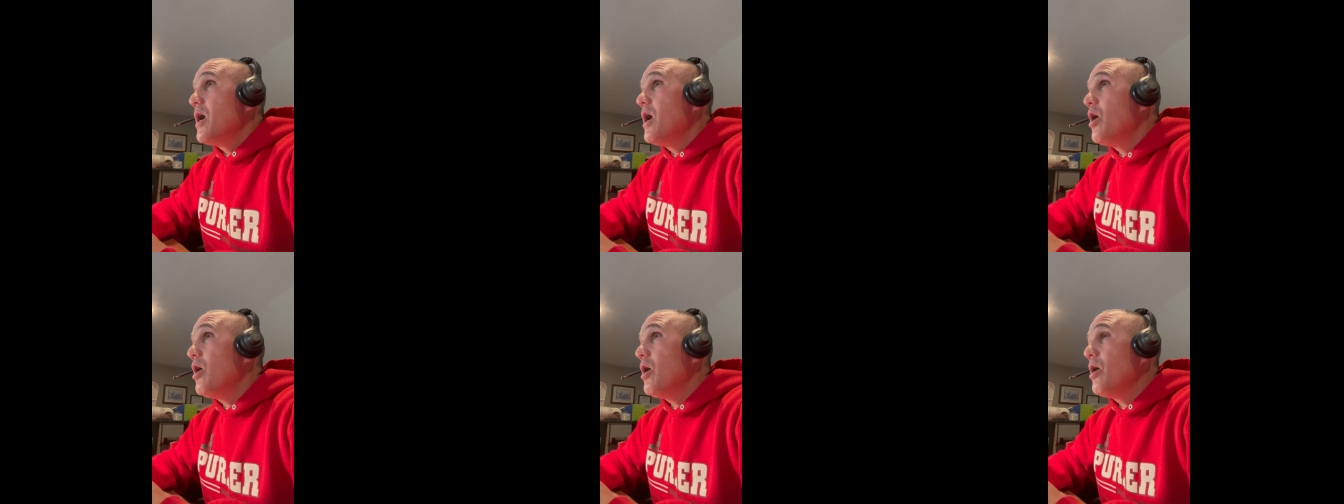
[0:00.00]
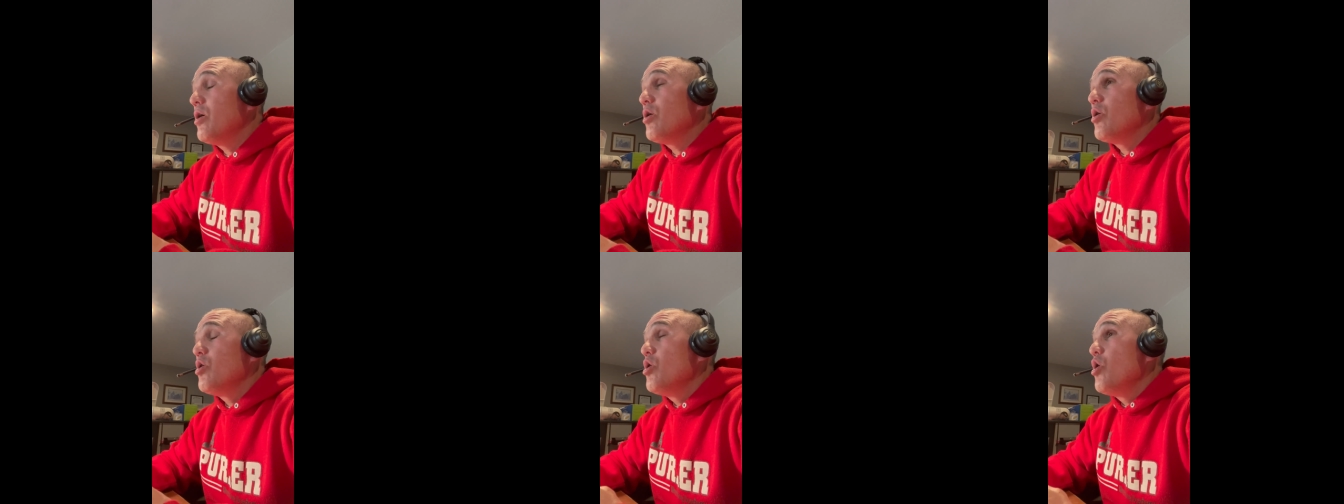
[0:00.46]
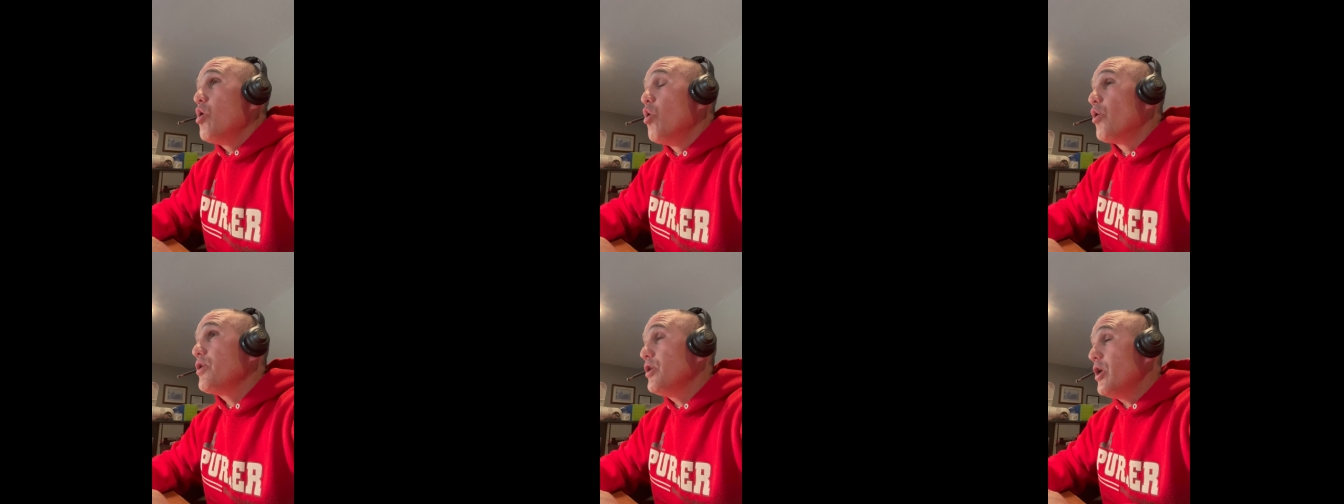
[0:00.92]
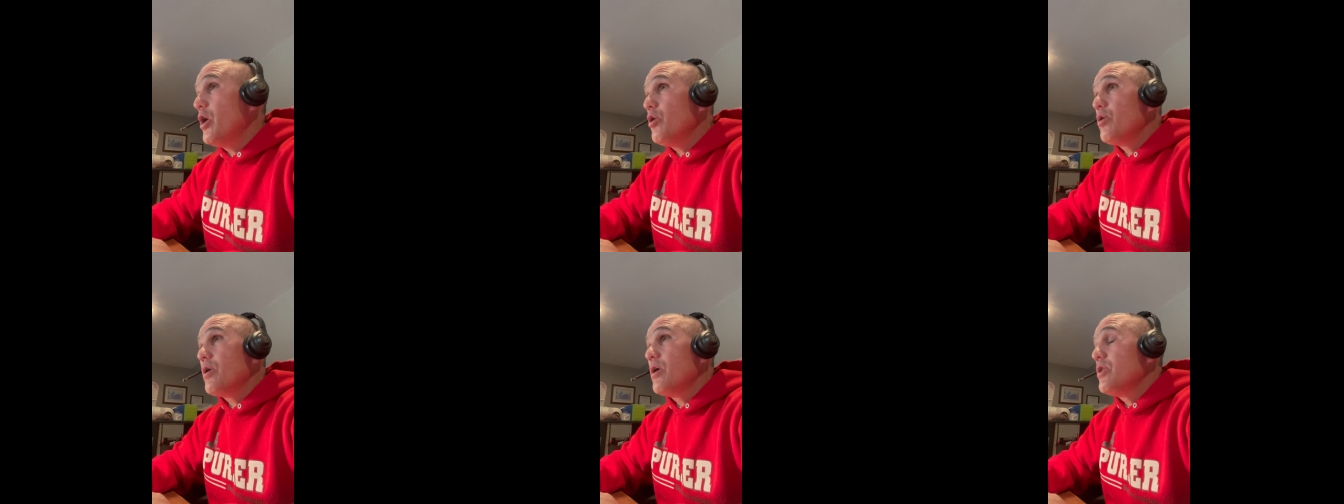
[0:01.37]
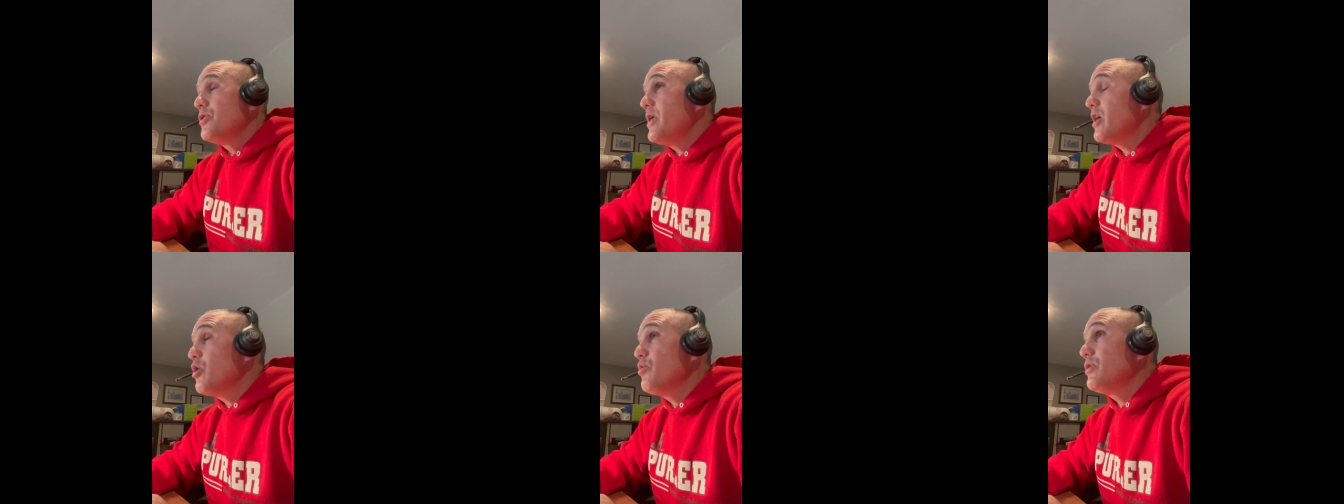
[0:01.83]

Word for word: uh, or you know they go